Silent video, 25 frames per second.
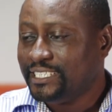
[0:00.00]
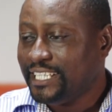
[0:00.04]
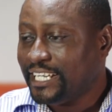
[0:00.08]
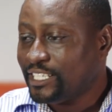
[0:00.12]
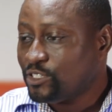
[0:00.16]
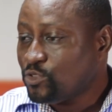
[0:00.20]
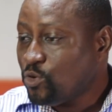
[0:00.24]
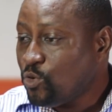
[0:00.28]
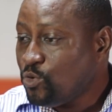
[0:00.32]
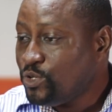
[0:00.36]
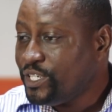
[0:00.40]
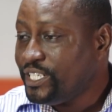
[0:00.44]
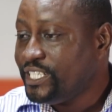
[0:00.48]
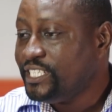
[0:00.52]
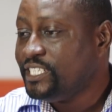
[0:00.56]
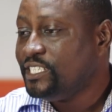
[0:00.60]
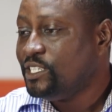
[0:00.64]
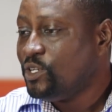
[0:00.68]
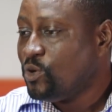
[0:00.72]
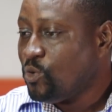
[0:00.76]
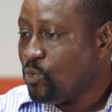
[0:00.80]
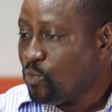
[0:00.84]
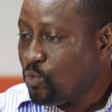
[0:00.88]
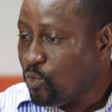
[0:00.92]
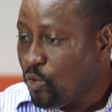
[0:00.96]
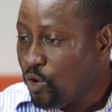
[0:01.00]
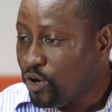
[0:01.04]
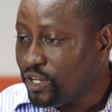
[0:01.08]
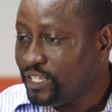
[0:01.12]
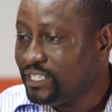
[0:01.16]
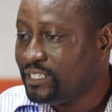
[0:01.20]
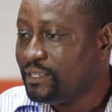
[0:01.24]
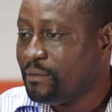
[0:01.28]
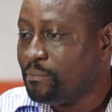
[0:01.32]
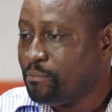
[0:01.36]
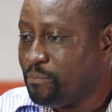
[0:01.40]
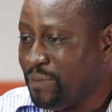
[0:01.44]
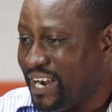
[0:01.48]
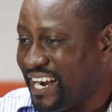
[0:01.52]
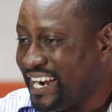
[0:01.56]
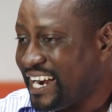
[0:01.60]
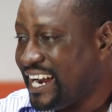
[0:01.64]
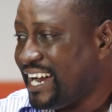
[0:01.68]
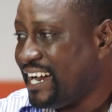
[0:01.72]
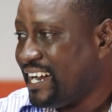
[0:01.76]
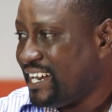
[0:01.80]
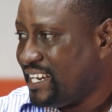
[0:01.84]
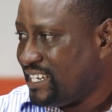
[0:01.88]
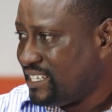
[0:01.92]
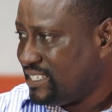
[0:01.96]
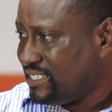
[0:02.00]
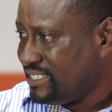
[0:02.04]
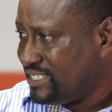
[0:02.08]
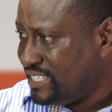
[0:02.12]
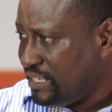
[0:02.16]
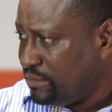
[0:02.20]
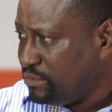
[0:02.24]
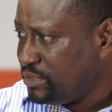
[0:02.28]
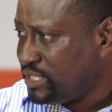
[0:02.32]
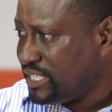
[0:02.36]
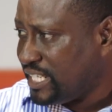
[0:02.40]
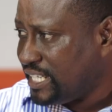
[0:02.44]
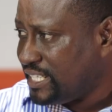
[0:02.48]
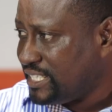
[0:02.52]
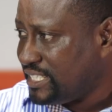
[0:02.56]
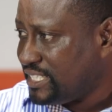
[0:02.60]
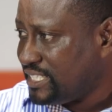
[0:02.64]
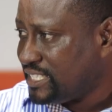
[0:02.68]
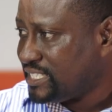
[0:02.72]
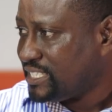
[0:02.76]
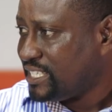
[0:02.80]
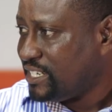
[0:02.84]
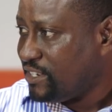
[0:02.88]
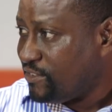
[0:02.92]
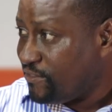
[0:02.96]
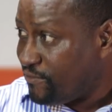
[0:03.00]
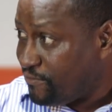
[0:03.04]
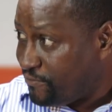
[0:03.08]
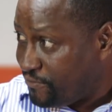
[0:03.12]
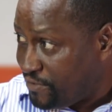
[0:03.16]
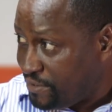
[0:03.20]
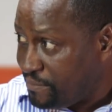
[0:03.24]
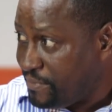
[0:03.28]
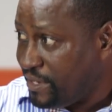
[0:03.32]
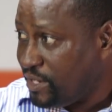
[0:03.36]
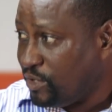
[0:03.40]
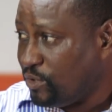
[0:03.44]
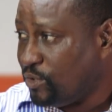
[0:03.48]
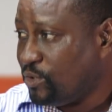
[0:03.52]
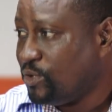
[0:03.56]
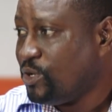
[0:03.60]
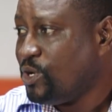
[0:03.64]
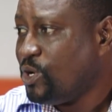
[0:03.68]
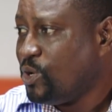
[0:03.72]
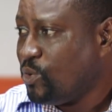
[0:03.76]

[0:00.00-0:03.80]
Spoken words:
that only one para table tennis female